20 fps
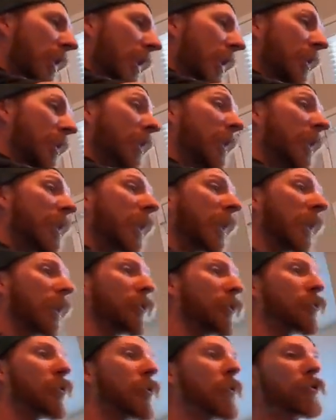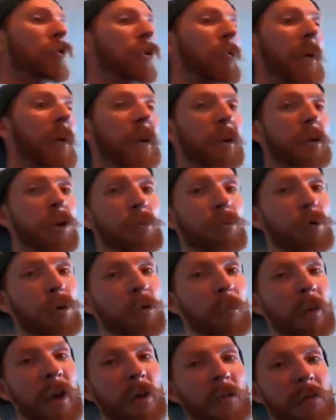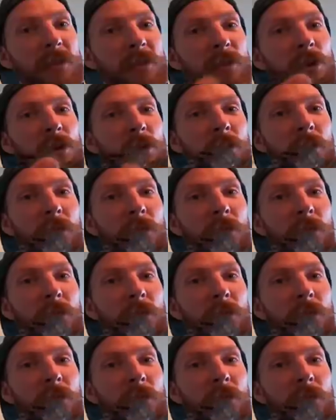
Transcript: and then I can charge all my GoPro batteries on